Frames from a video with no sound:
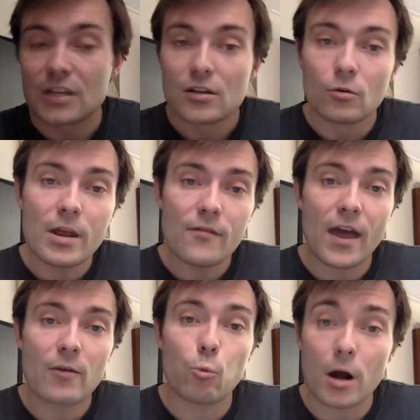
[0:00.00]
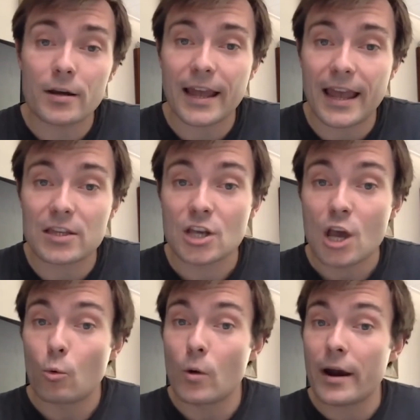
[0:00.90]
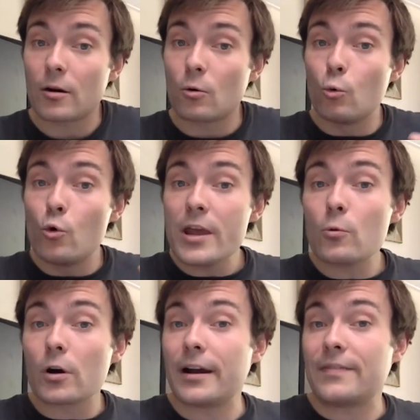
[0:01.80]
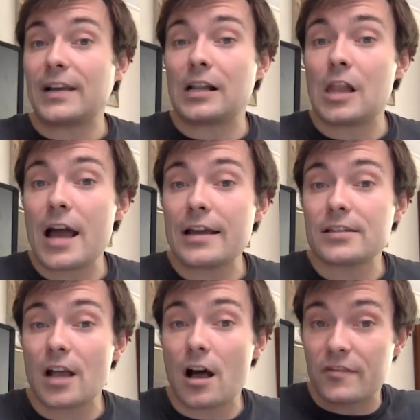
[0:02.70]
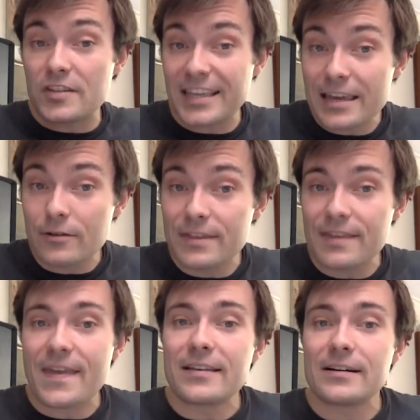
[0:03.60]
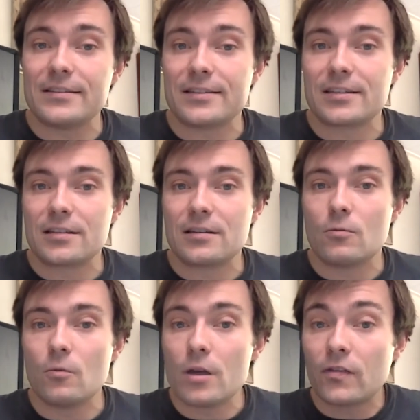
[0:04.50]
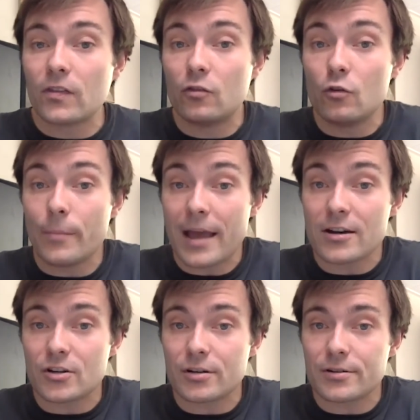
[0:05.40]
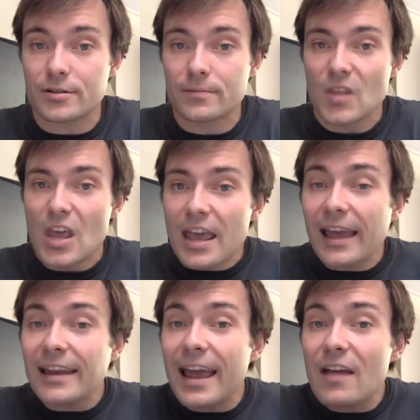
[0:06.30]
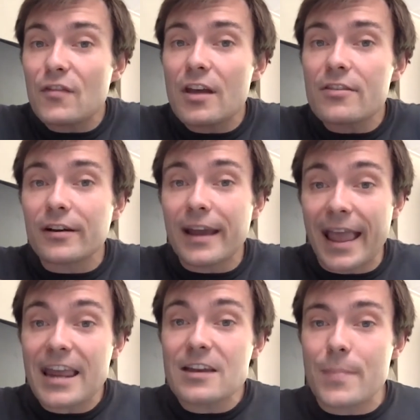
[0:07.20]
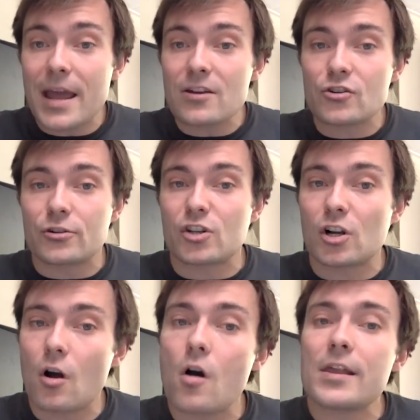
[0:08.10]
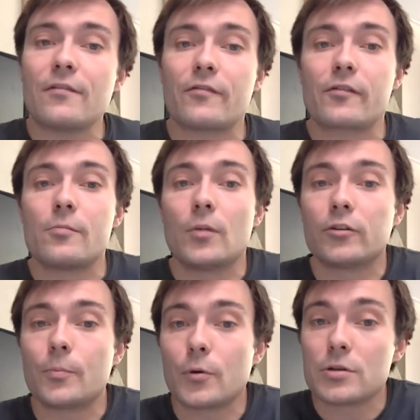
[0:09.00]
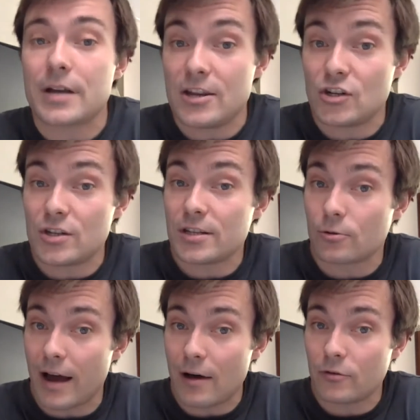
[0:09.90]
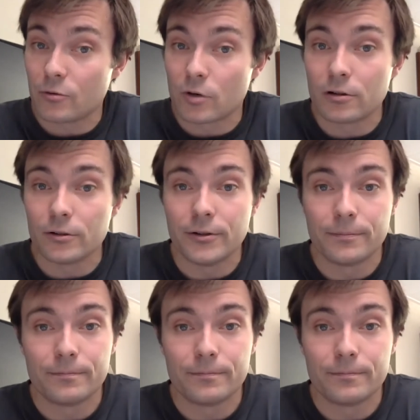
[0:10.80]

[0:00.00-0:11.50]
We've had one case where we were at the client's office here in the Netherlands with 2 managers and have another 8 managers call in from multiple locations around the world.